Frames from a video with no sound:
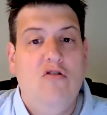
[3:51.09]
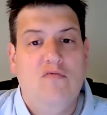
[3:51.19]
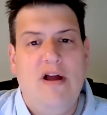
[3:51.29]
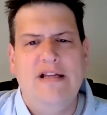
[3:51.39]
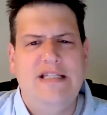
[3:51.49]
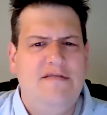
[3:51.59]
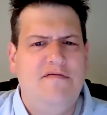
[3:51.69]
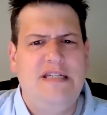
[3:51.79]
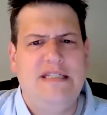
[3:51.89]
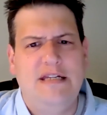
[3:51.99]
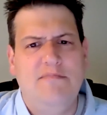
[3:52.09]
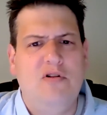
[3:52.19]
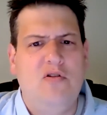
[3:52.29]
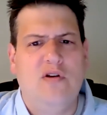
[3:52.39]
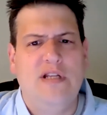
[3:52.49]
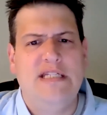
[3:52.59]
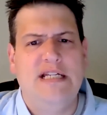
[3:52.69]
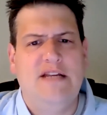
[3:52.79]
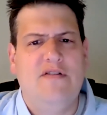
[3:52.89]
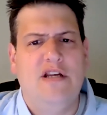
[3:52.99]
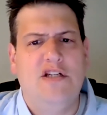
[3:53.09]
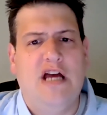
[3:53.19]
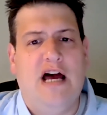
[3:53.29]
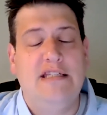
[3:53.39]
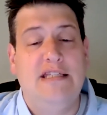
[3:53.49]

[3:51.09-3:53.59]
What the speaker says: relatively simple or insignificant shots